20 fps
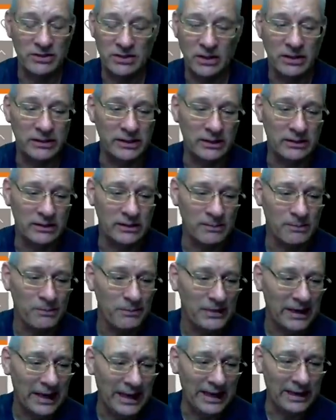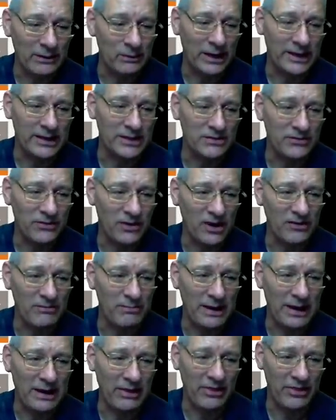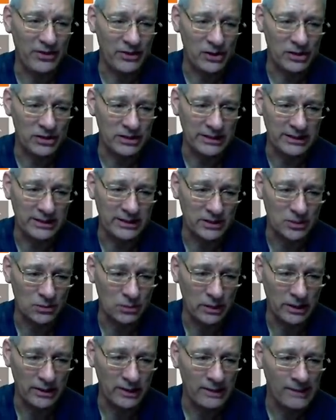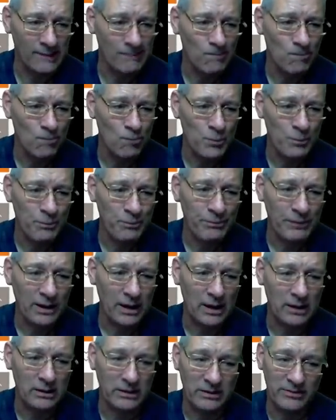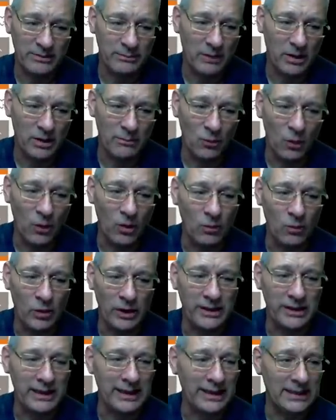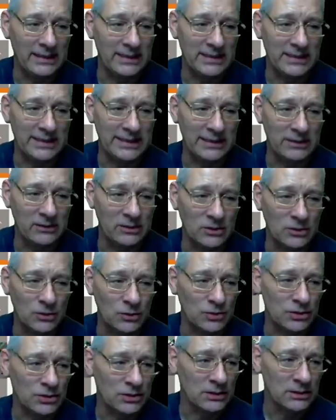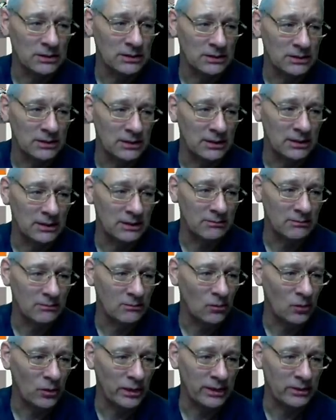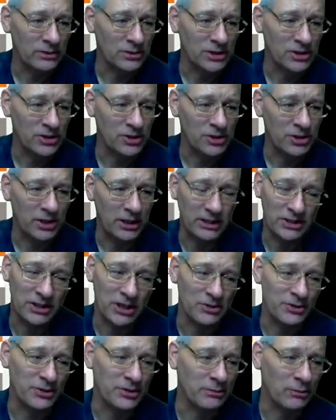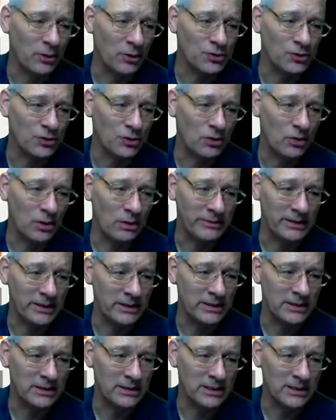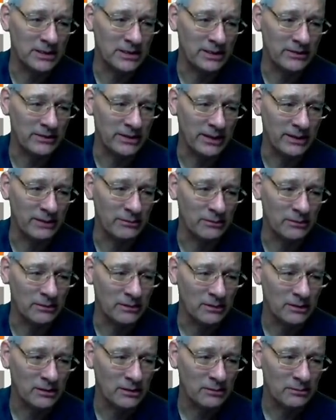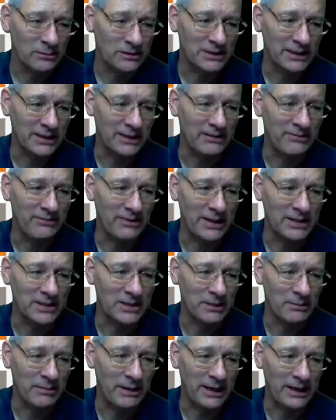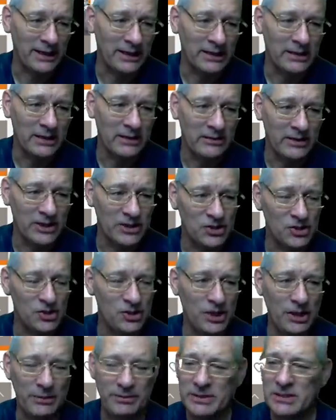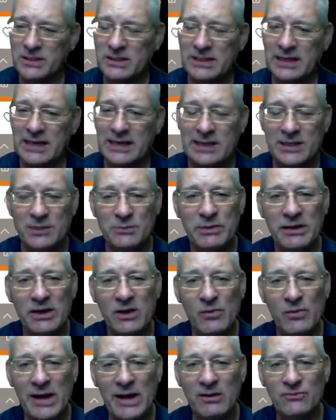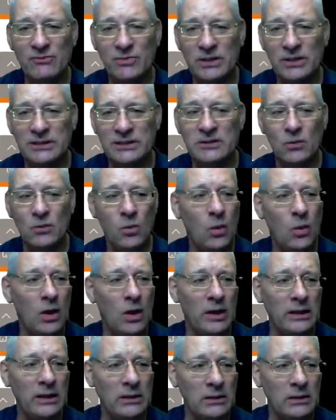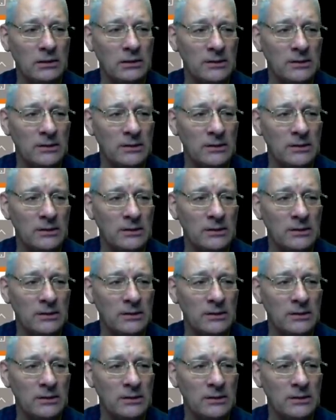I don't know. Anyway, it's five pound thirty. This one. Uh, if you buy more than one, you get a discount, of course. Um, what else does it show? It shows you the module. I mean, there's there's nothing particularly fancy about it. This chip, incidentally, has been around for a little while.